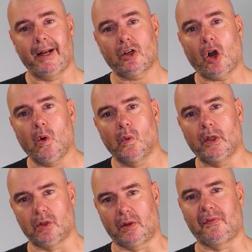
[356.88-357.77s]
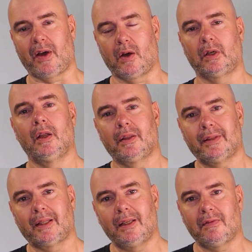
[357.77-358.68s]
and not only to the founder
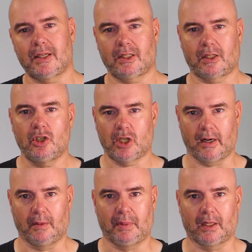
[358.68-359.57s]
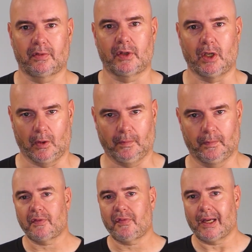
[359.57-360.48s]
that the investor cherry picked for you.
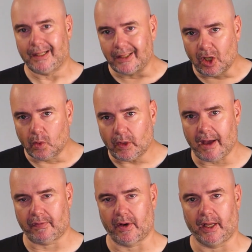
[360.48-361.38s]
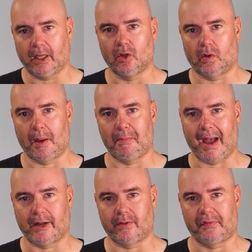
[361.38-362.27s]
And finally, don't ever ignore a bad